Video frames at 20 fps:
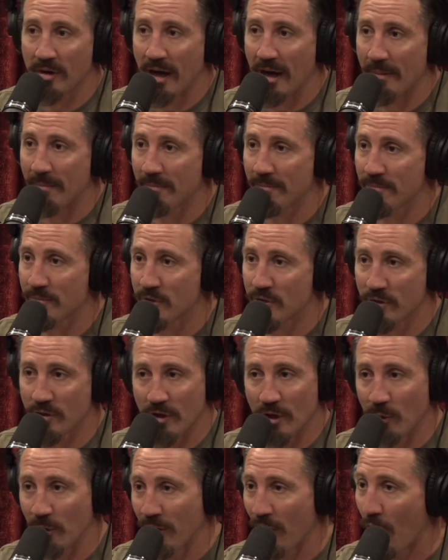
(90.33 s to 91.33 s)

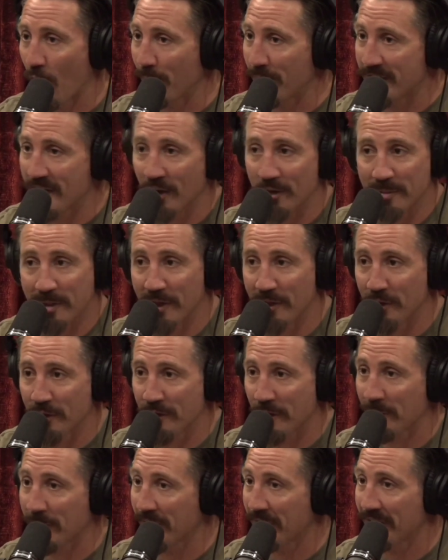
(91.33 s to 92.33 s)
when the Army tells me to do
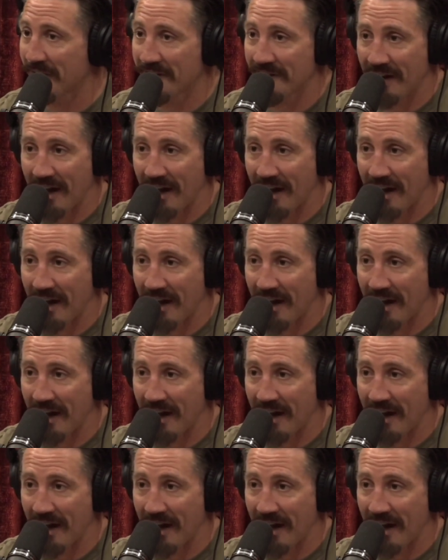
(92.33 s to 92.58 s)
something,